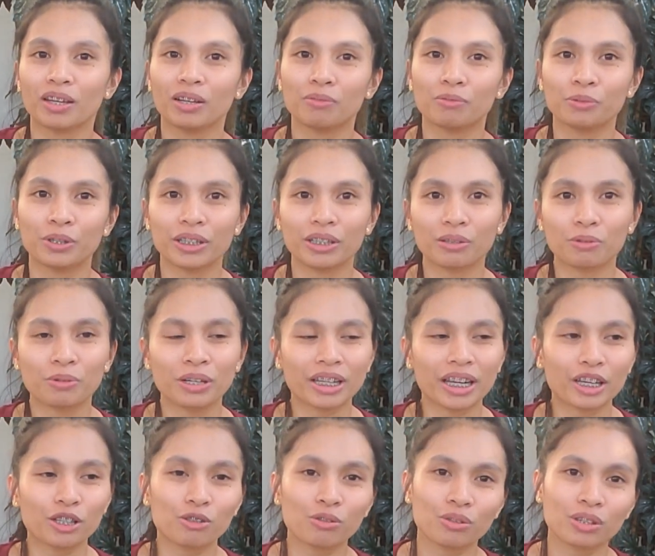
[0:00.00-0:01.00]
when
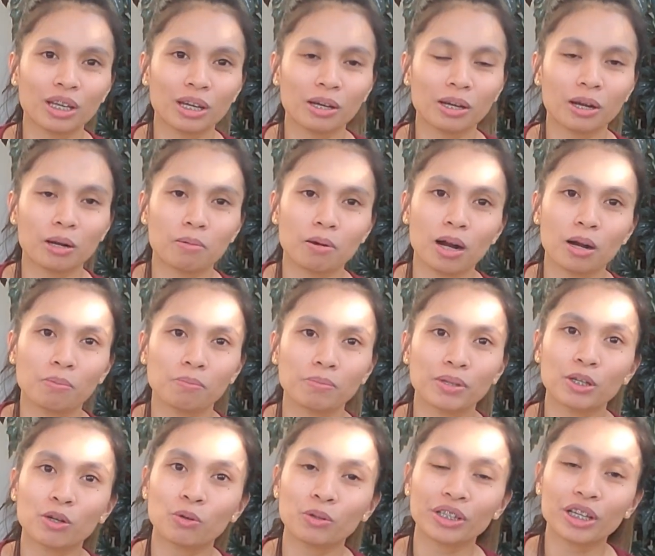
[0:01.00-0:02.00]
I do the
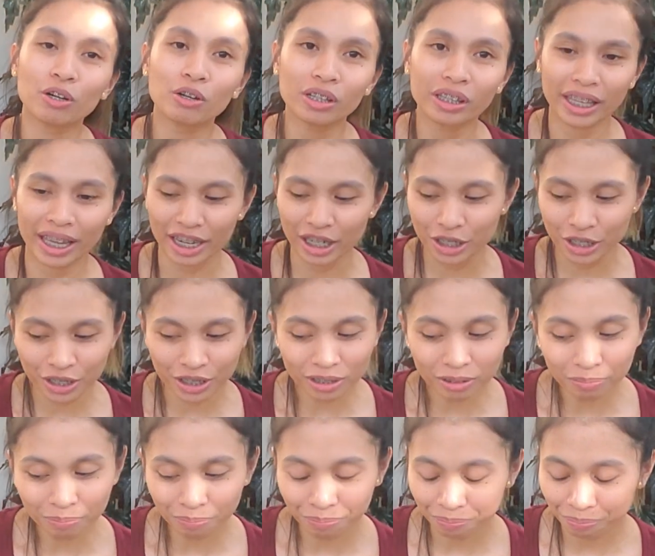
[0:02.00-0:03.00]
begonia
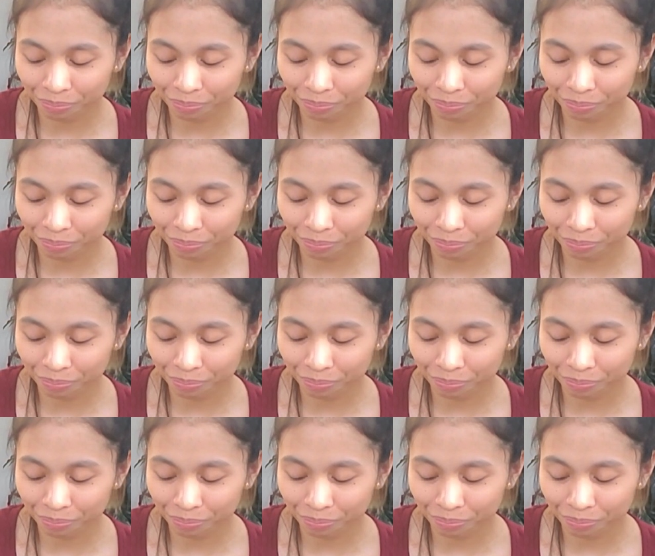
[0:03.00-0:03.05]
collection.